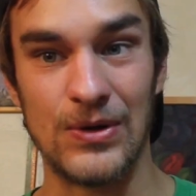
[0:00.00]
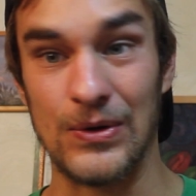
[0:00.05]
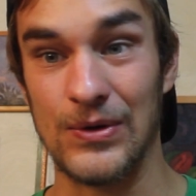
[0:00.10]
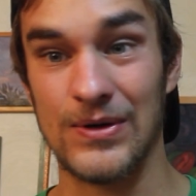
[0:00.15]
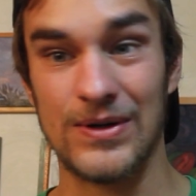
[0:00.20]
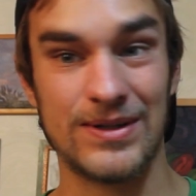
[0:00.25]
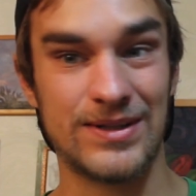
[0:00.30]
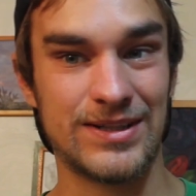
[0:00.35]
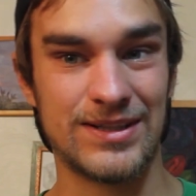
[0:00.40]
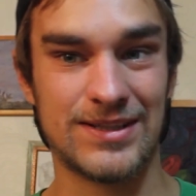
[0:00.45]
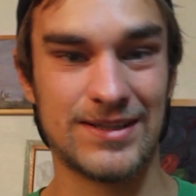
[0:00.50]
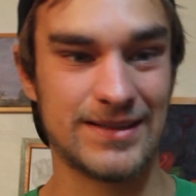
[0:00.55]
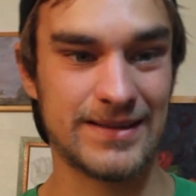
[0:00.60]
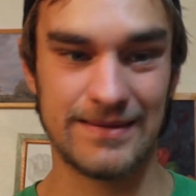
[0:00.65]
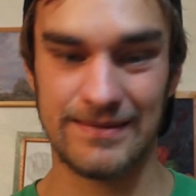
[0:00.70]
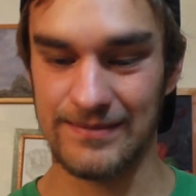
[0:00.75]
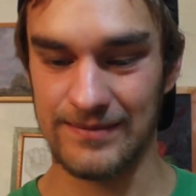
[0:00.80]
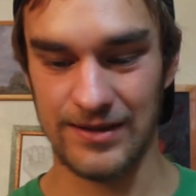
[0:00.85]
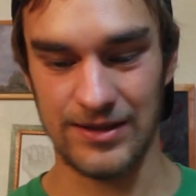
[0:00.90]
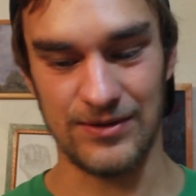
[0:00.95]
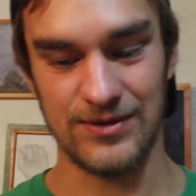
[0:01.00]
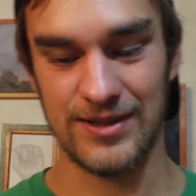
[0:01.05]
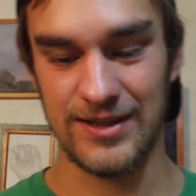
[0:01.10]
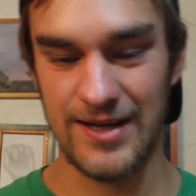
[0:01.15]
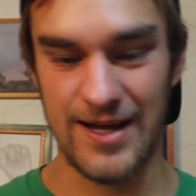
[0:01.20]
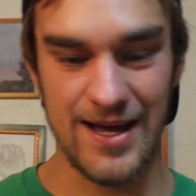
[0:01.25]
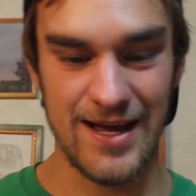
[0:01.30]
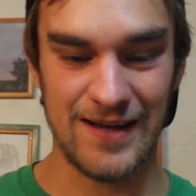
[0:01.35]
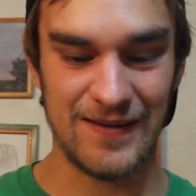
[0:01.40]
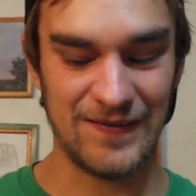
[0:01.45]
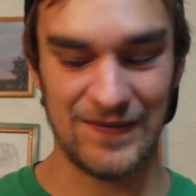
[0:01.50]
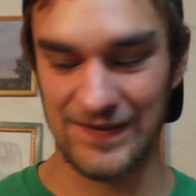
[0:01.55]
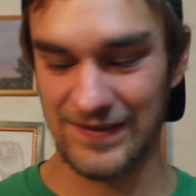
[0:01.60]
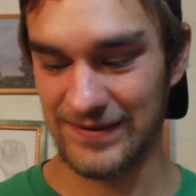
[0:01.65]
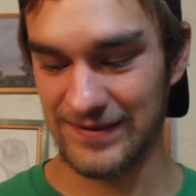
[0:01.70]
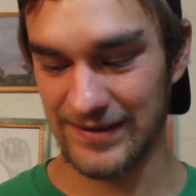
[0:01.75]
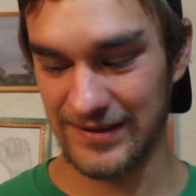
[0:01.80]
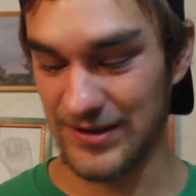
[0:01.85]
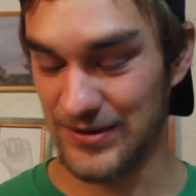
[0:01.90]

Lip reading: Or just use a knife.